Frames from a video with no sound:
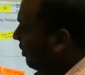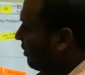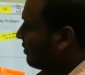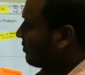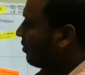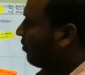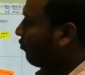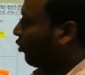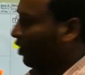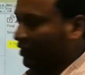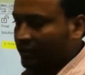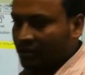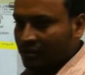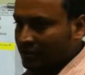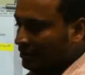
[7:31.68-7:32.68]
is a
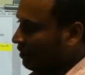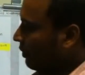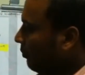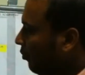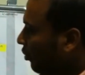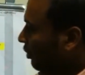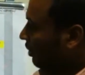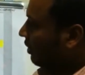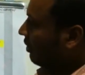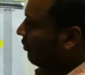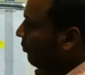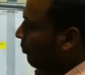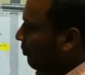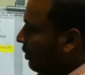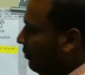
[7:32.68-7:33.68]
voter. Voter
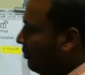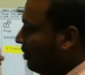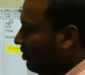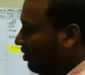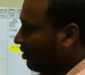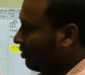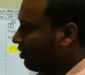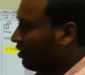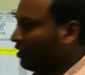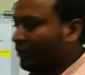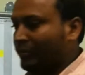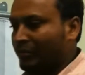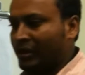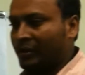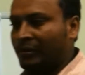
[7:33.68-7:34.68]
may be younger,
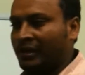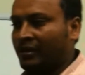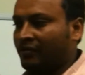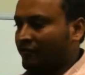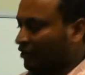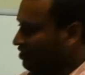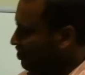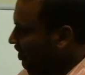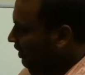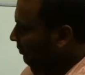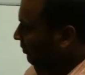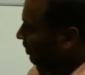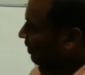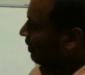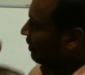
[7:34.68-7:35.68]
may be first
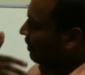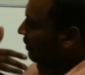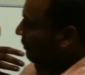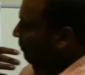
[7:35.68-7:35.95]
attempted,